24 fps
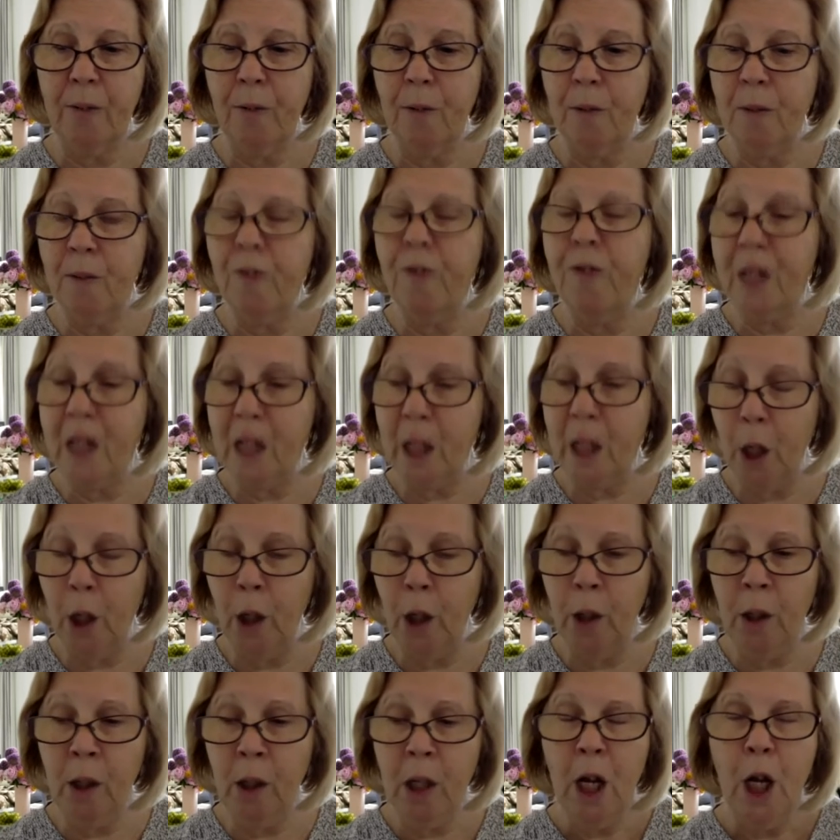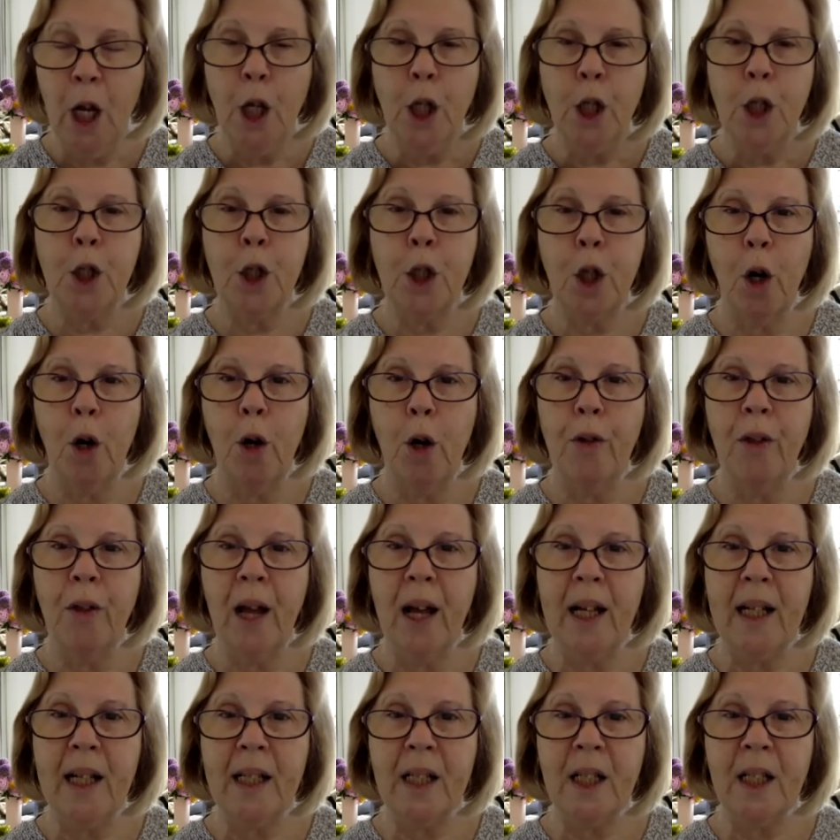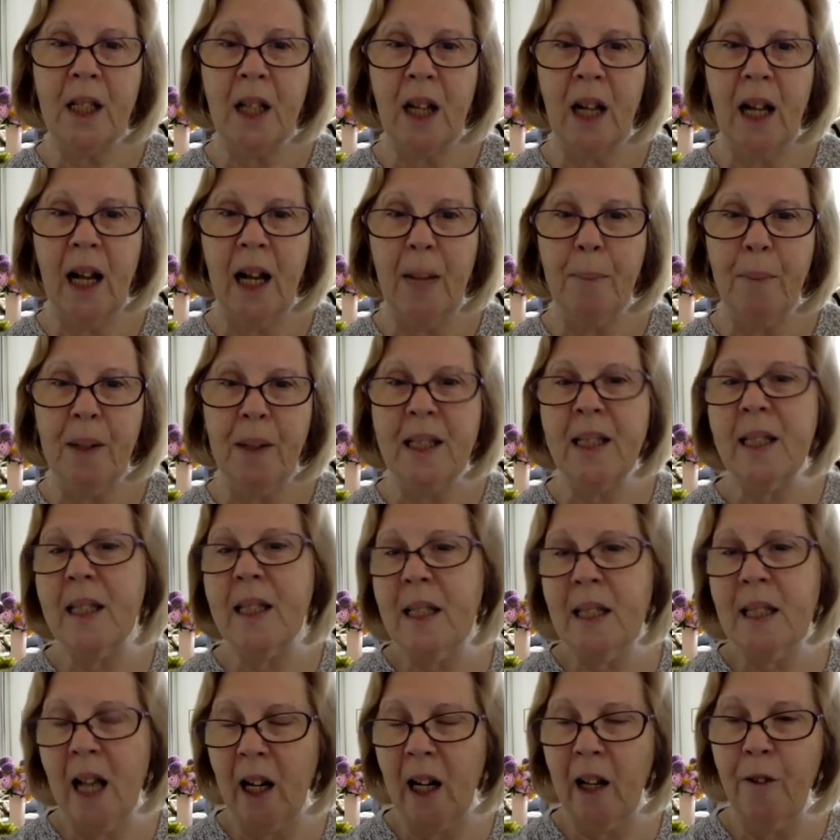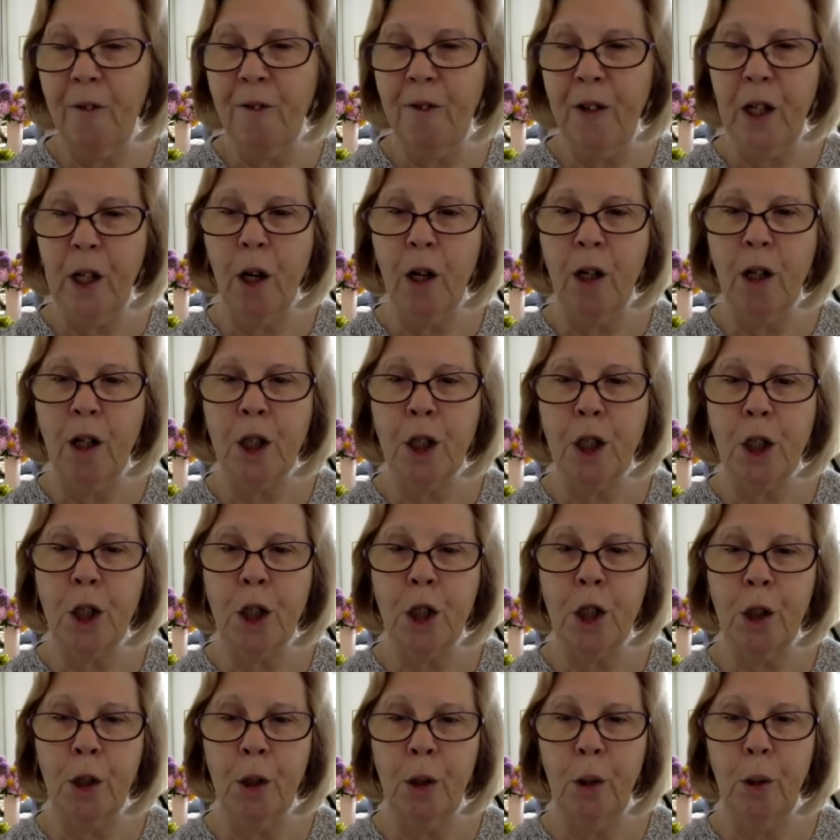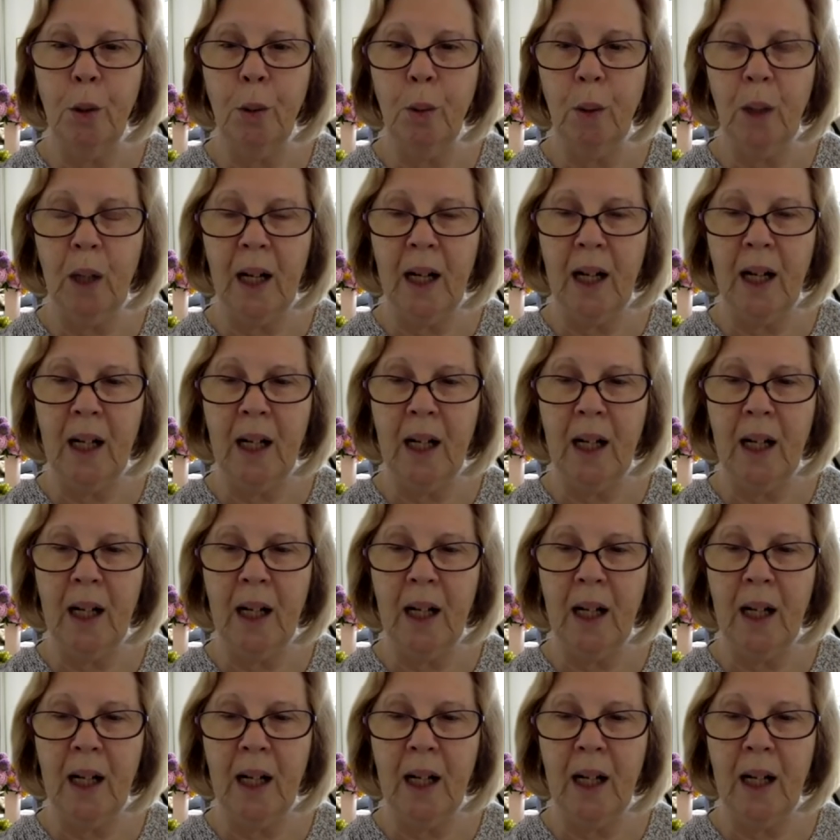video, so that it's a selling video to